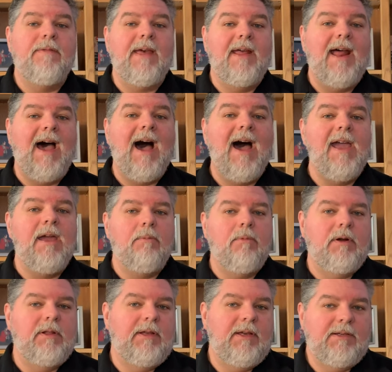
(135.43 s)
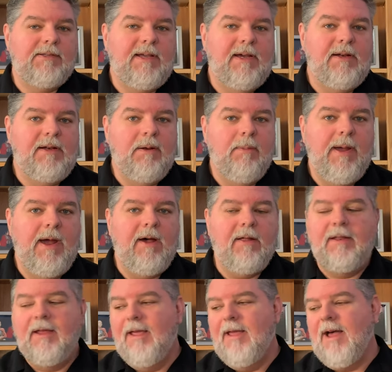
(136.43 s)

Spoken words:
that I am really excited about,